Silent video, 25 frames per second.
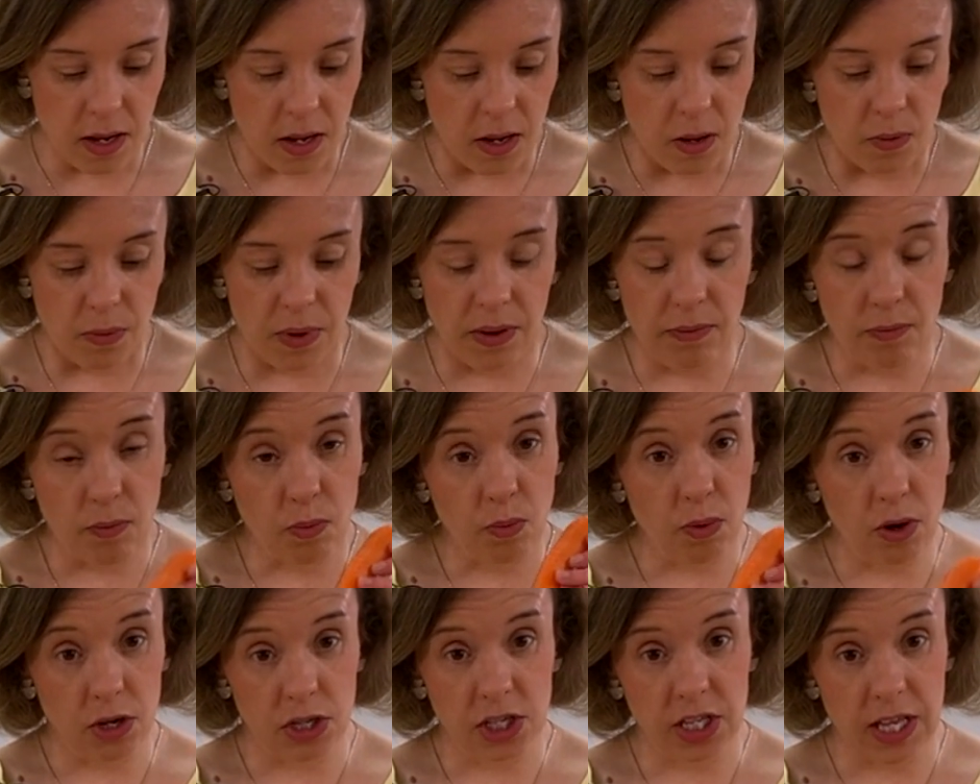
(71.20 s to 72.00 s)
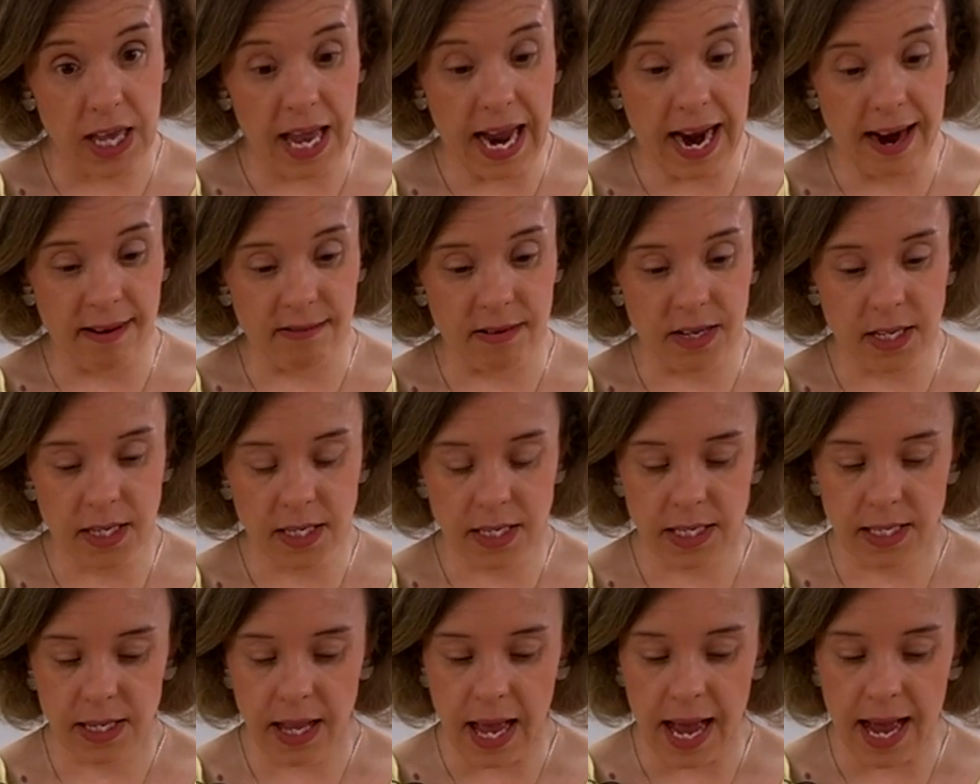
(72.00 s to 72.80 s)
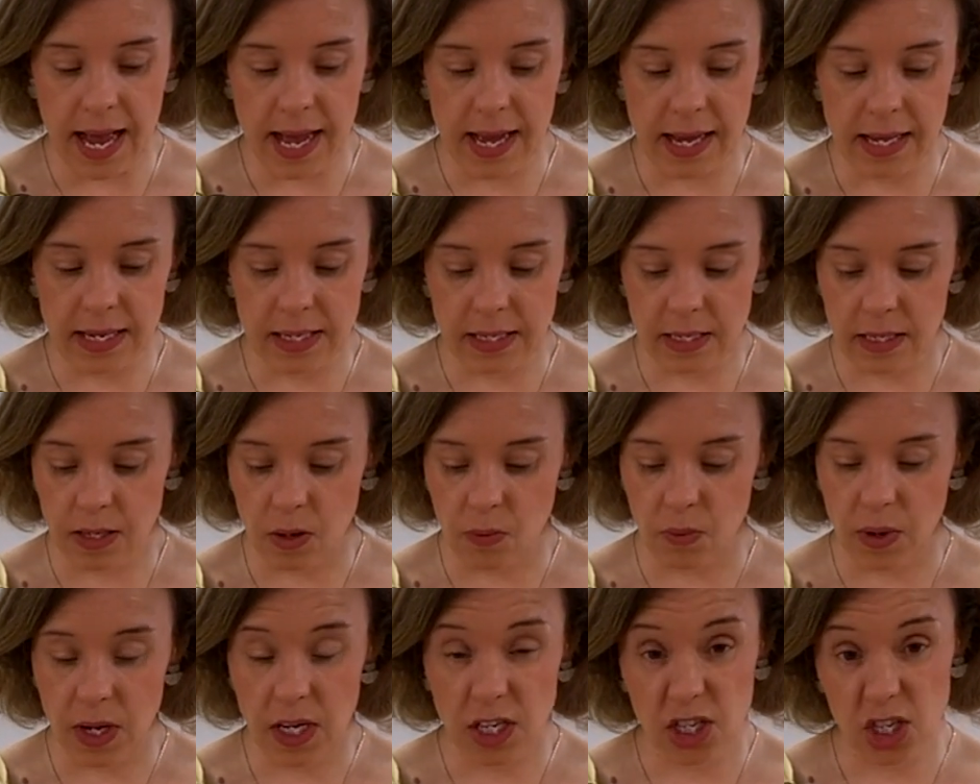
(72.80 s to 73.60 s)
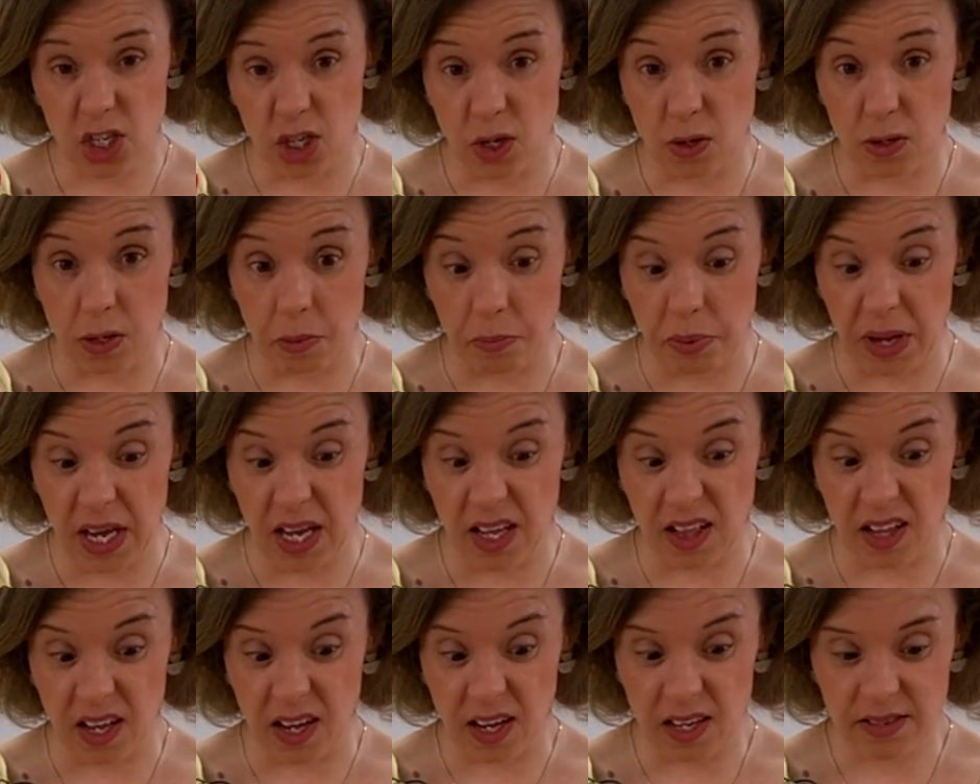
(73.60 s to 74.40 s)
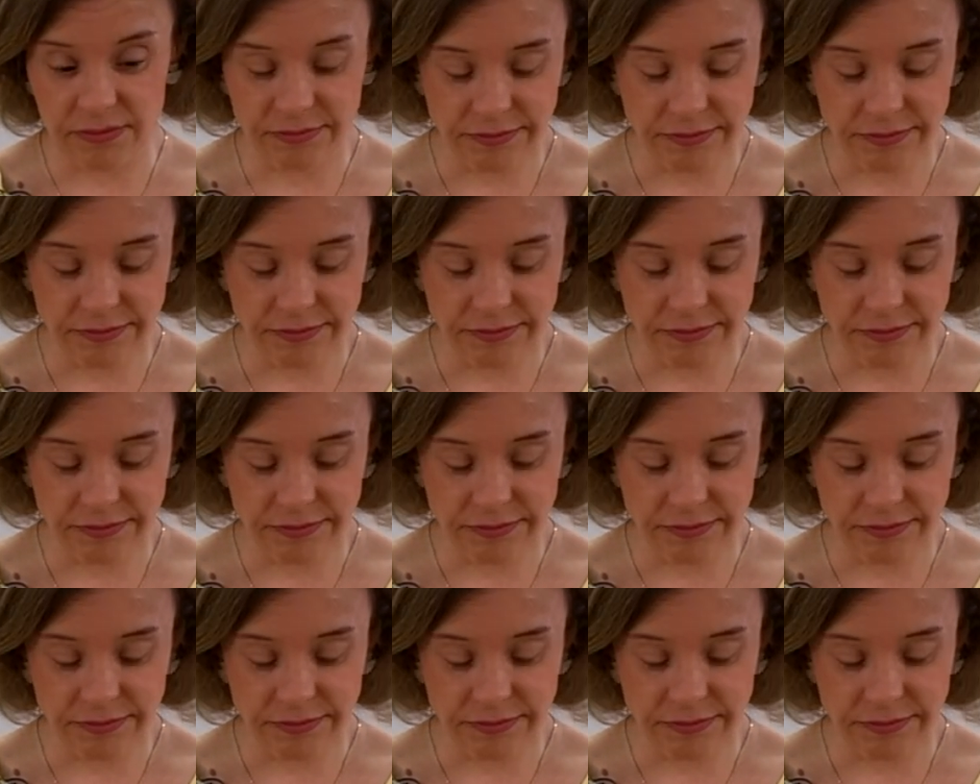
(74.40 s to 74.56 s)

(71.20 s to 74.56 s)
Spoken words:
We wash the carrot and we just use a peeler.